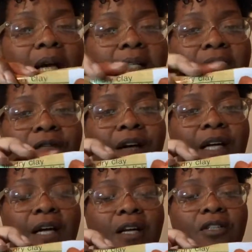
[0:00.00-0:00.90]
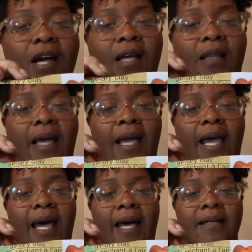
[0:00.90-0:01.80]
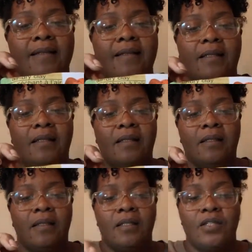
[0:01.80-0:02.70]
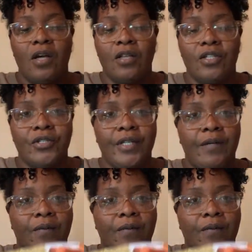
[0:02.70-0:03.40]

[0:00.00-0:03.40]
I did find air dry clay at Dollar Tree,